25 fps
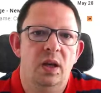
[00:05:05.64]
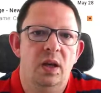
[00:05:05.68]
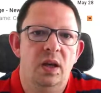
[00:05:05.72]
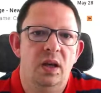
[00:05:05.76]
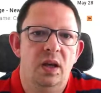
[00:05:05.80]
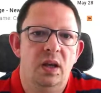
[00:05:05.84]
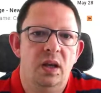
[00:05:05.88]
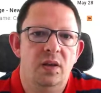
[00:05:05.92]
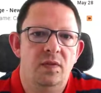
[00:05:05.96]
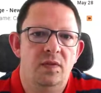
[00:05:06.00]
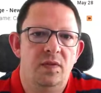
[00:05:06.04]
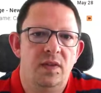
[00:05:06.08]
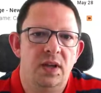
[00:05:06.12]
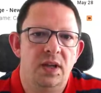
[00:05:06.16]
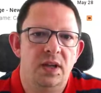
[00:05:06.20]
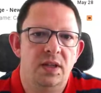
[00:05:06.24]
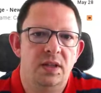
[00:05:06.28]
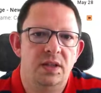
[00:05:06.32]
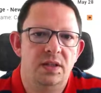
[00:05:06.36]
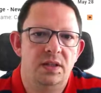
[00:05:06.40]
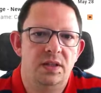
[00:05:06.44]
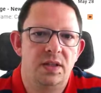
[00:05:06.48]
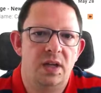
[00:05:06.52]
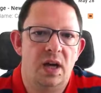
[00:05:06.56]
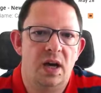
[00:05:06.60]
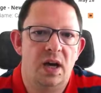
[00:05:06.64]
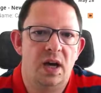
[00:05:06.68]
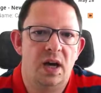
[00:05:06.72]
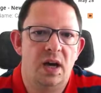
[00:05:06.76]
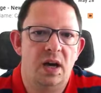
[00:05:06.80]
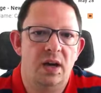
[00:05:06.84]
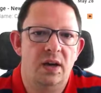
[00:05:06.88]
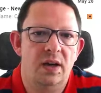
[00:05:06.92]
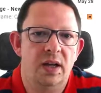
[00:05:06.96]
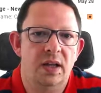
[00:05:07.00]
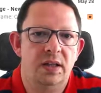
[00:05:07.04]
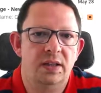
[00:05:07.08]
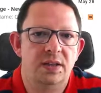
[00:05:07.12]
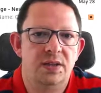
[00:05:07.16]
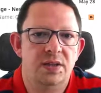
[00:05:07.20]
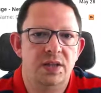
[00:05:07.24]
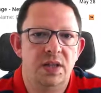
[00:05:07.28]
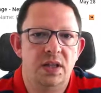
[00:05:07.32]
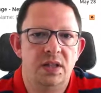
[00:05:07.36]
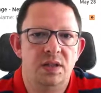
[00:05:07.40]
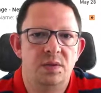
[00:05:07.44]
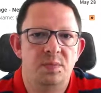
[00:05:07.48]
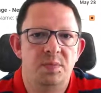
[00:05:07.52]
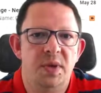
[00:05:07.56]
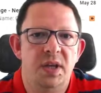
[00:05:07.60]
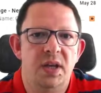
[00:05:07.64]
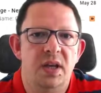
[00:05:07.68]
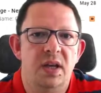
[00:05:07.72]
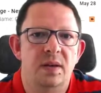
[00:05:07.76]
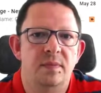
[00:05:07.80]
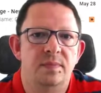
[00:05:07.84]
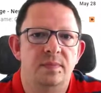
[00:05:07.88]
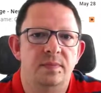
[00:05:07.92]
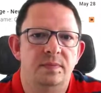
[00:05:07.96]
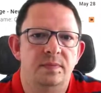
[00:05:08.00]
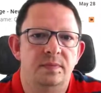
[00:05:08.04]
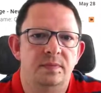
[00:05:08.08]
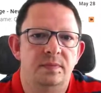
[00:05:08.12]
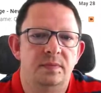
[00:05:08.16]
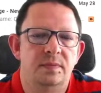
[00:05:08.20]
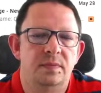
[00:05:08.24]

evenings are at 6 p.m.,